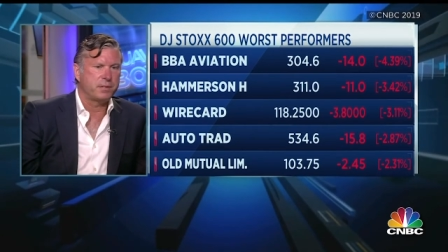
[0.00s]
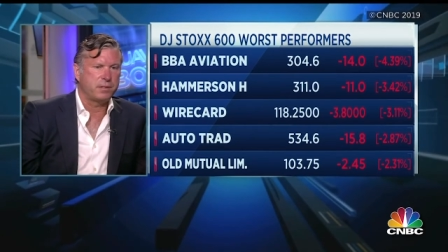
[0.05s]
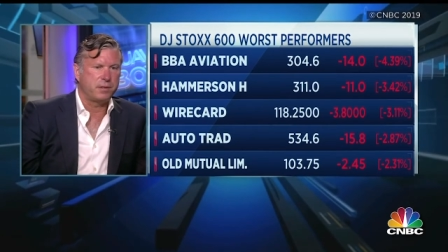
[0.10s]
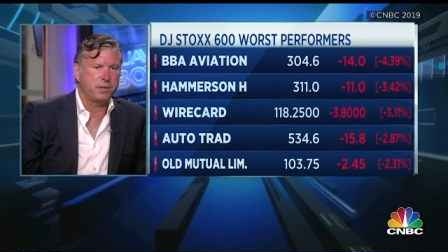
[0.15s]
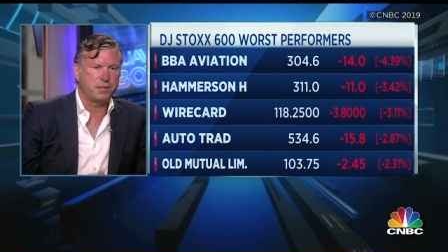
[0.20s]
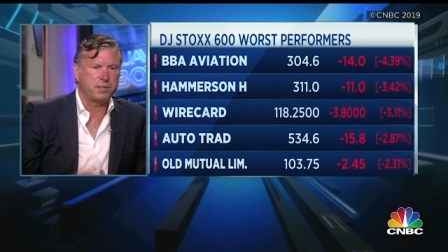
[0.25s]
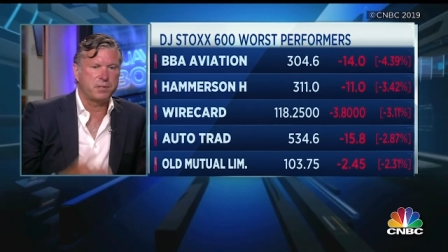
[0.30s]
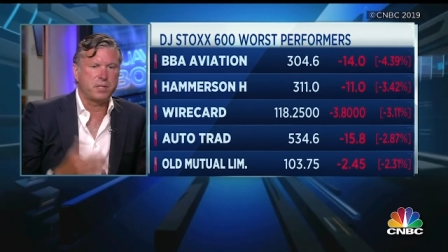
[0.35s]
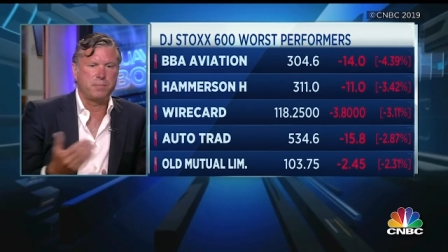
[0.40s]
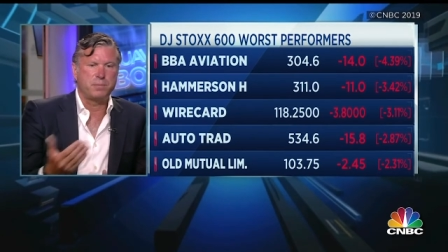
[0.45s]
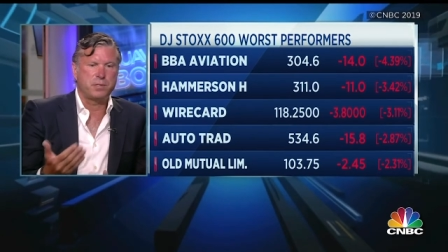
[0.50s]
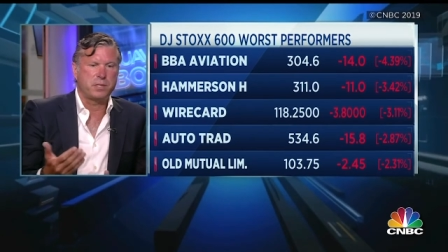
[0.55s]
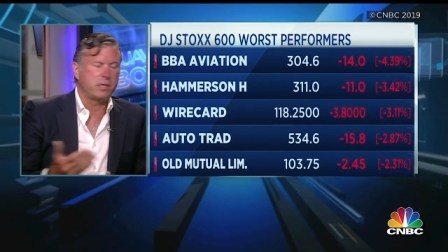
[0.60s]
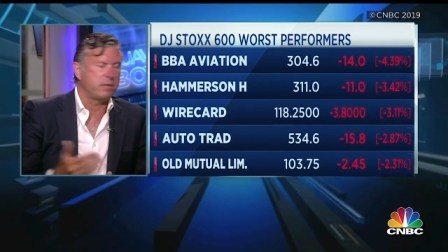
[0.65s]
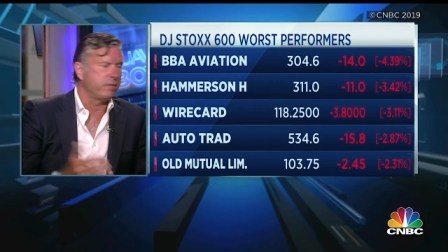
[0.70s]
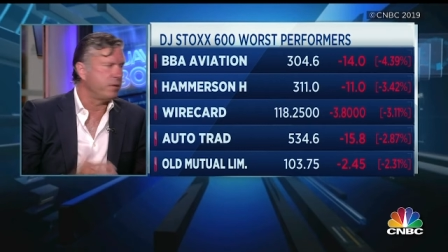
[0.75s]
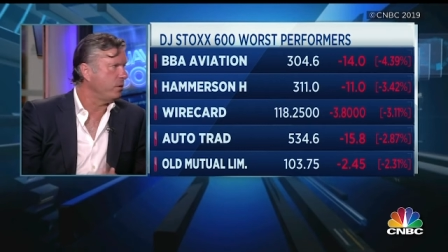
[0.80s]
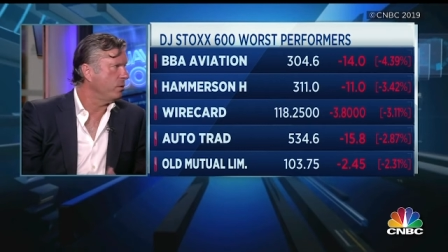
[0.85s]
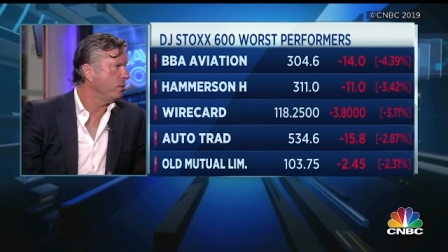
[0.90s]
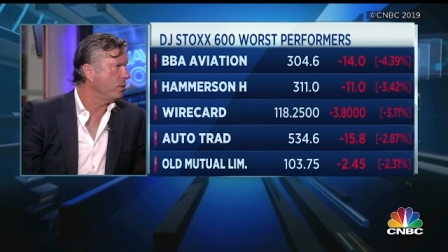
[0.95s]
the subset
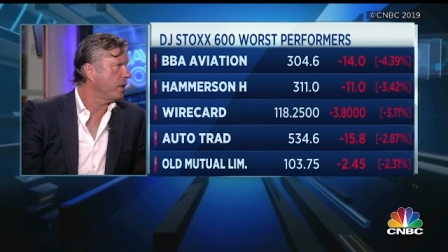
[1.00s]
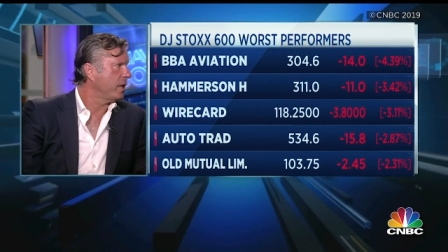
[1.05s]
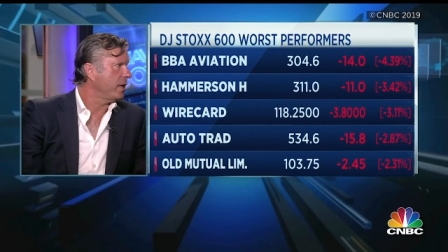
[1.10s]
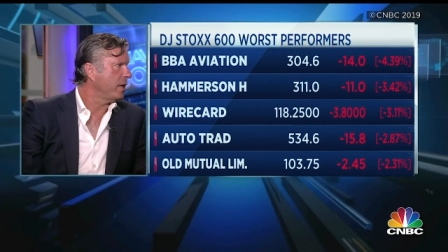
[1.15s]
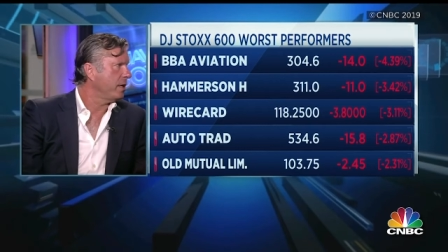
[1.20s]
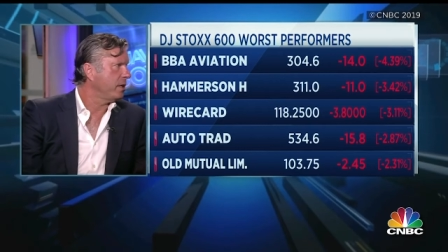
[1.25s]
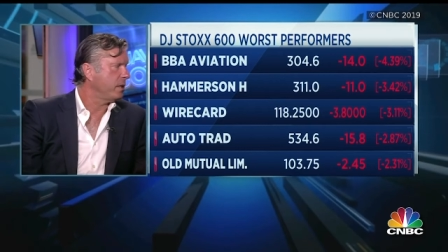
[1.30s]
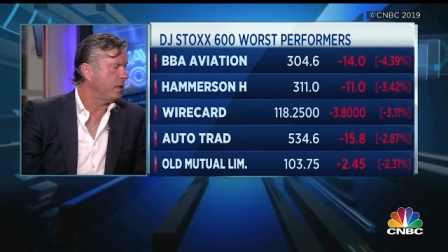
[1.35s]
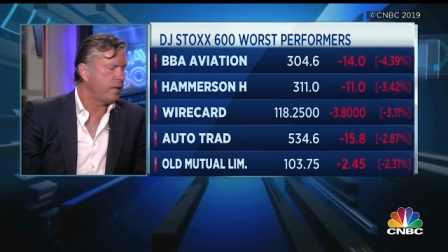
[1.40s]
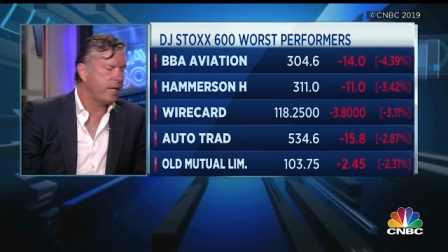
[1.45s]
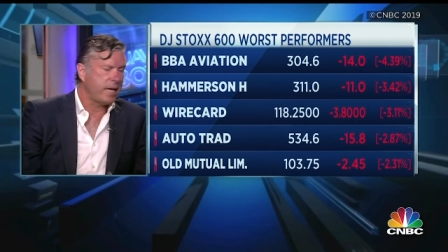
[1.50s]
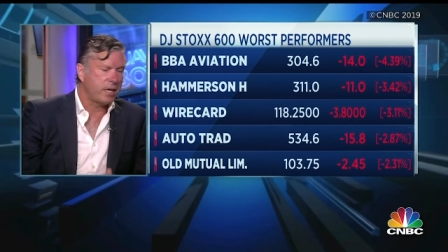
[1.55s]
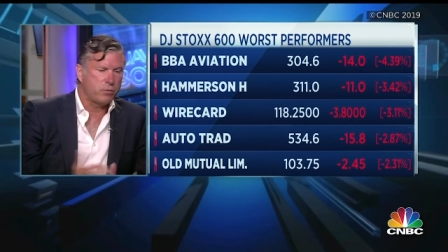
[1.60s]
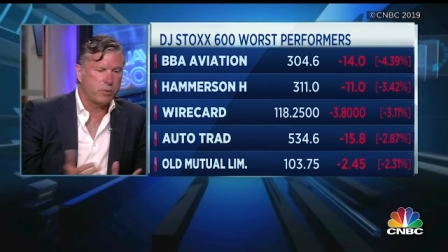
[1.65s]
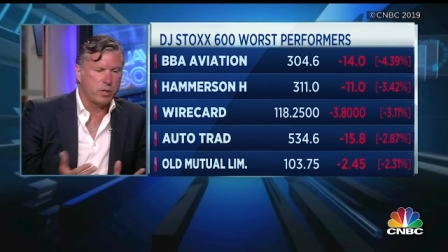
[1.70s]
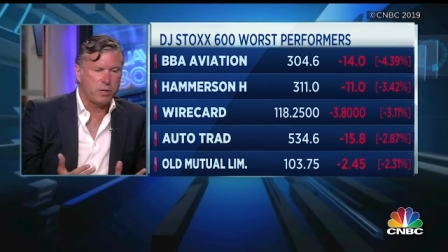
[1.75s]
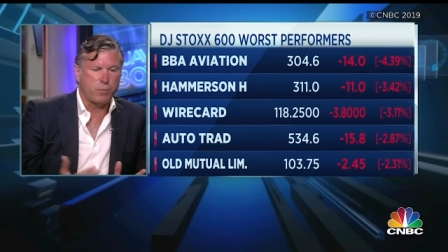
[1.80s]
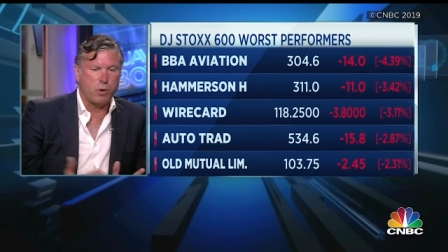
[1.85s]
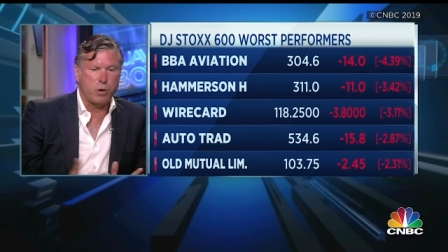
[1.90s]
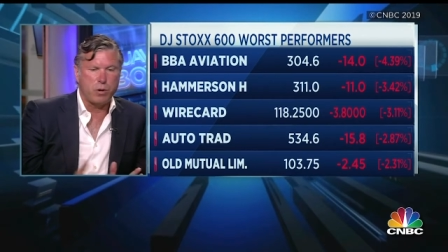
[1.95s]
of the UK
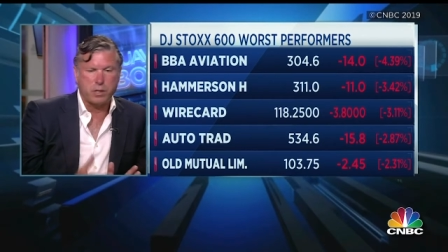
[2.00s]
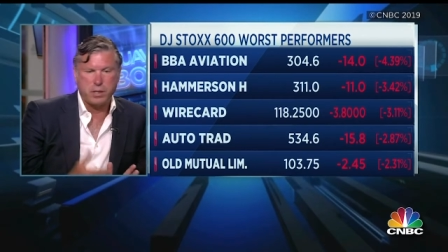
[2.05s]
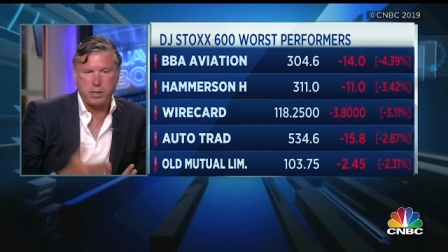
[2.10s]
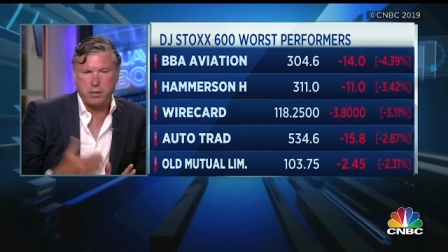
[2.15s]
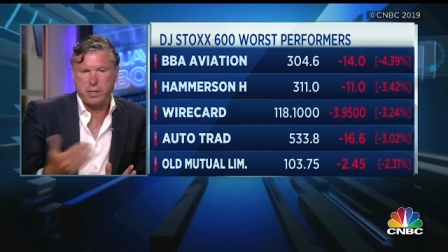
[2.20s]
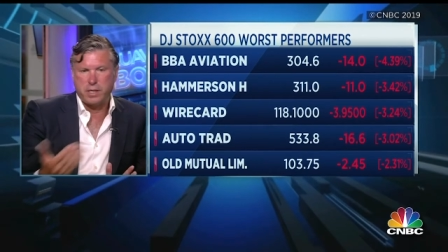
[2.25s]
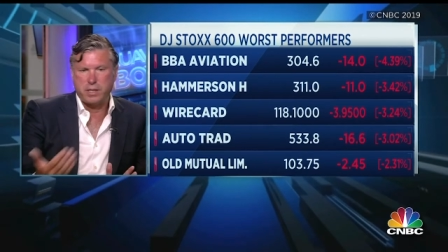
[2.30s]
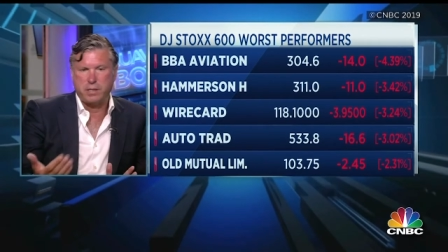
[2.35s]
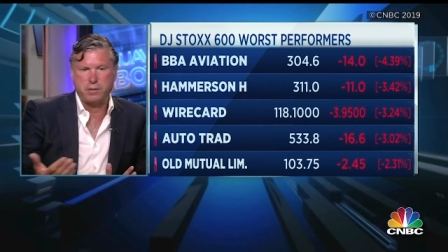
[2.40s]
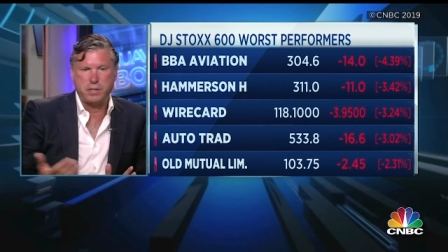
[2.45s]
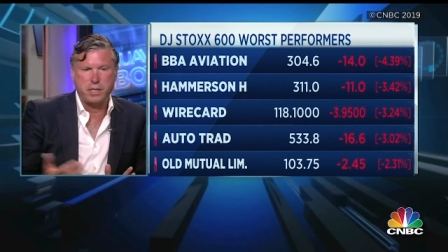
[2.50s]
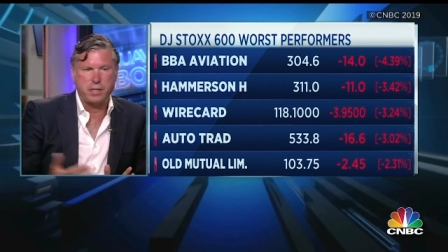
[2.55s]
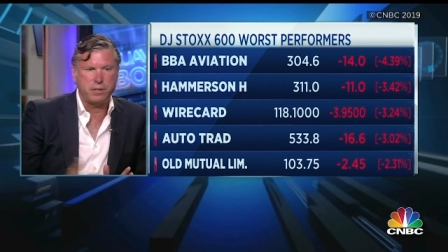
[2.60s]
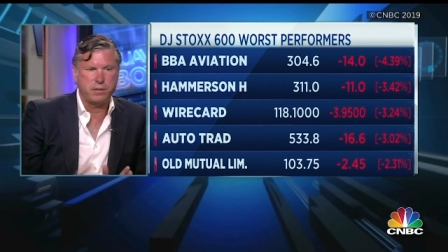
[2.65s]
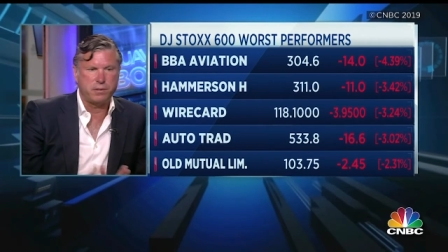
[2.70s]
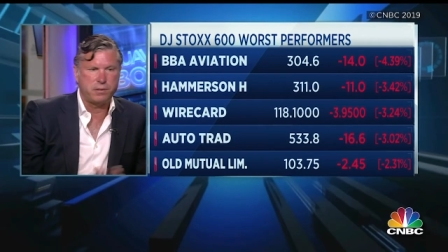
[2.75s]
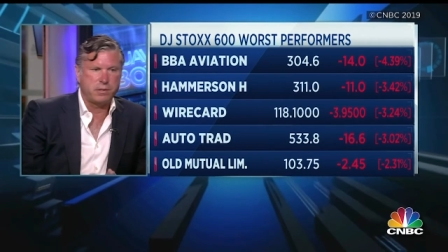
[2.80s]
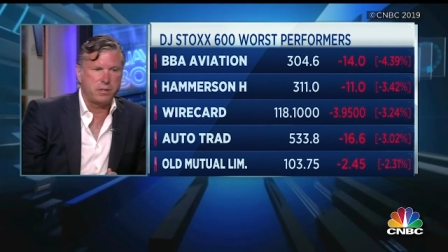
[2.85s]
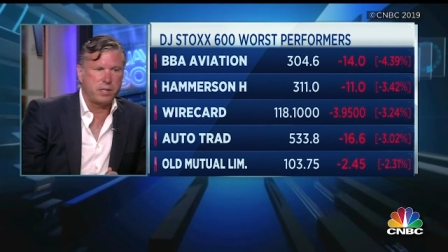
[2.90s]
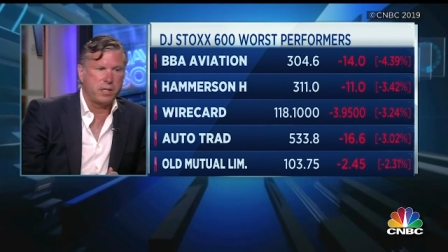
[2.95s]
equity market that
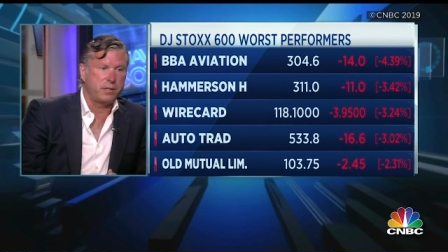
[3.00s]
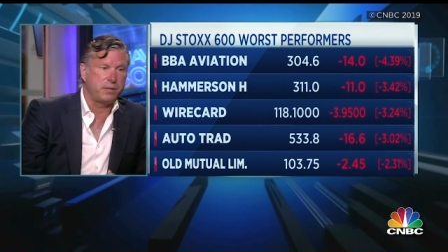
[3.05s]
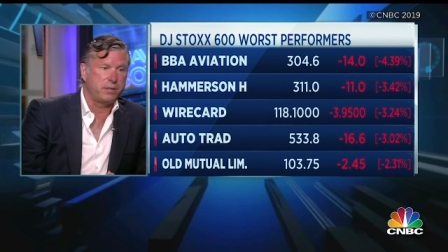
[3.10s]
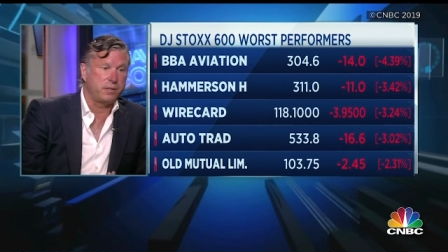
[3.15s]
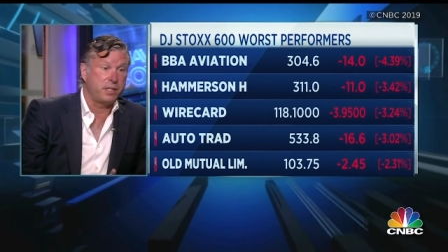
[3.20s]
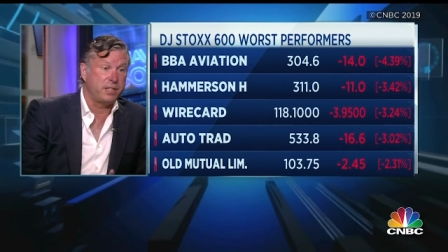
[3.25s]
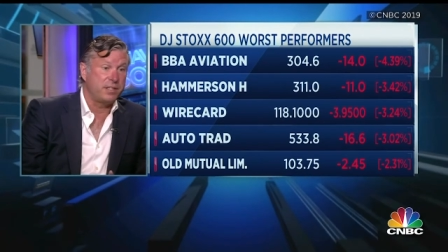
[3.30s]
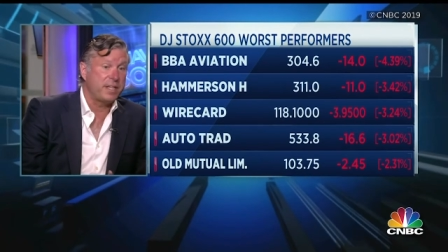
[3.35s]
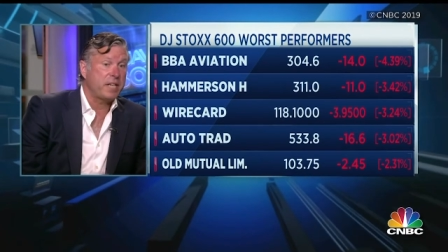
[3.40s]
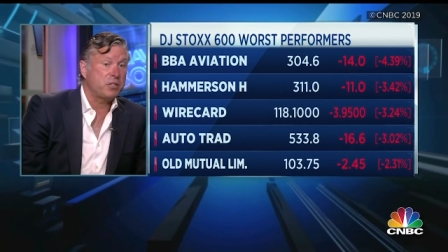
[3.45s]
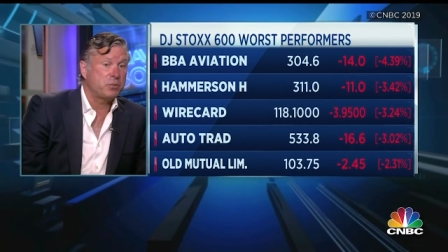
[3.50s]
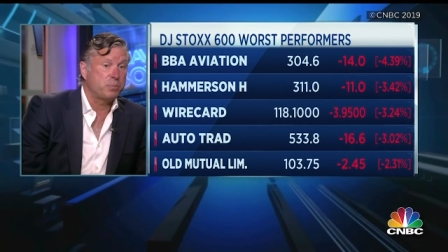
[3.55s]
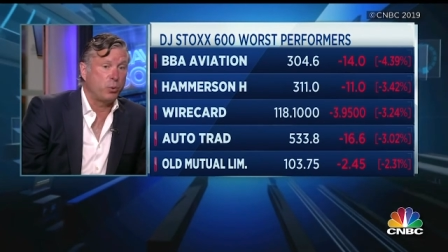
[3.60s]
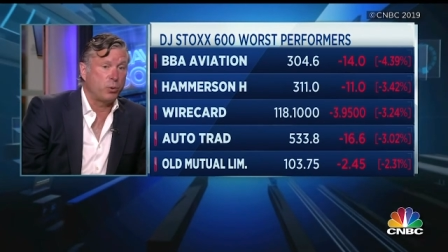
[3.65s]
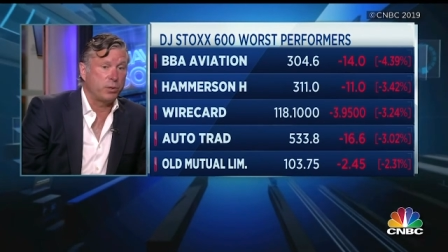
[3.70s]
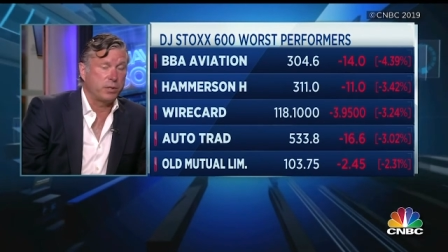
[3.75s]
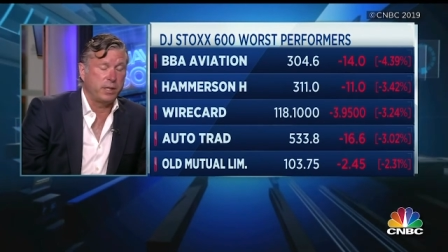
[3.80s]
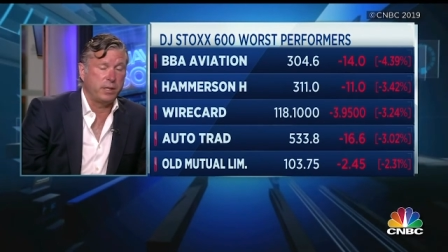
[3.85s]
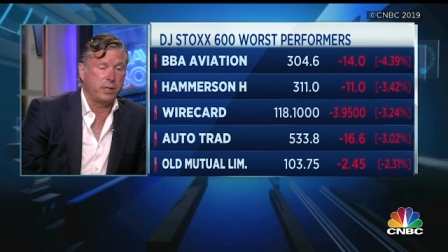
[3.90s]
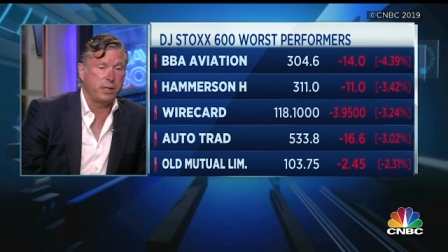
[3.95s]
is
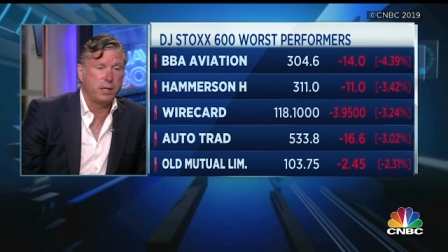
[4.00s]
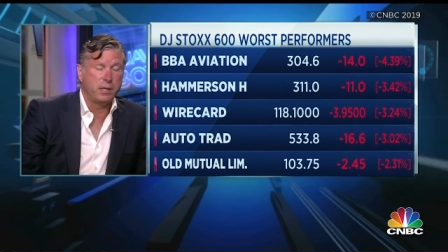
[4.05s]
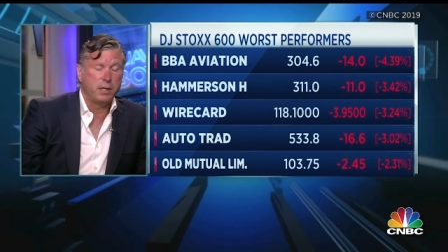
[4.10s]
exporting.